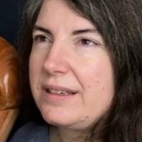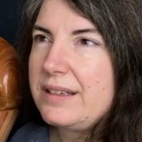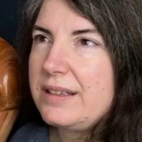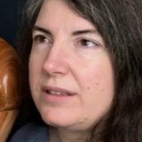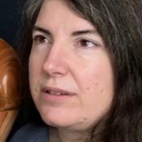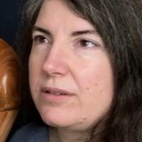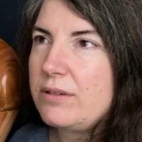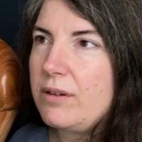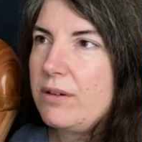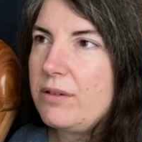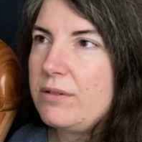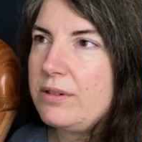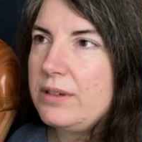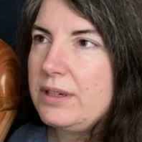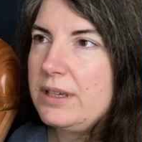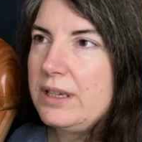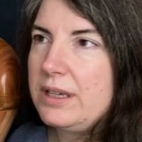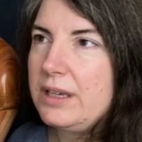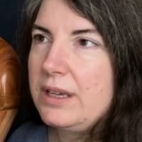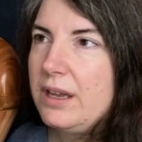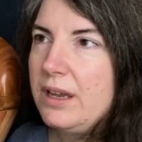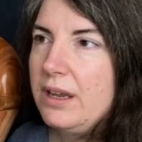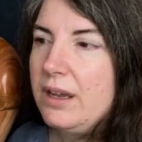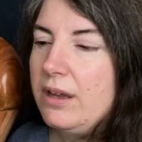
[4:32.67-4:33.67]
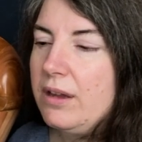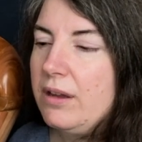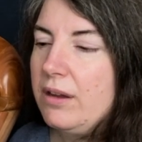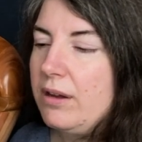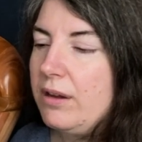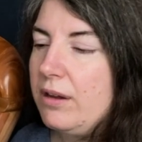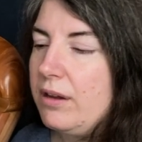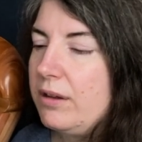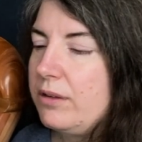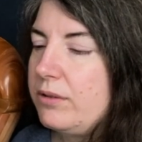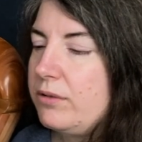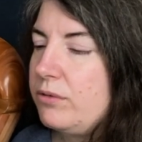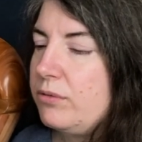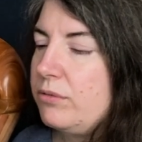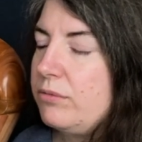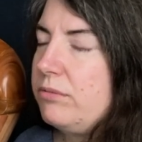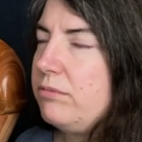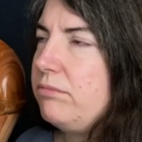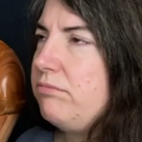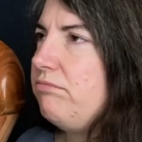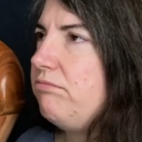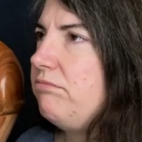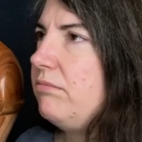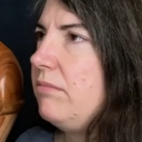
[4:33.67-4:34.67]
It's only uh, to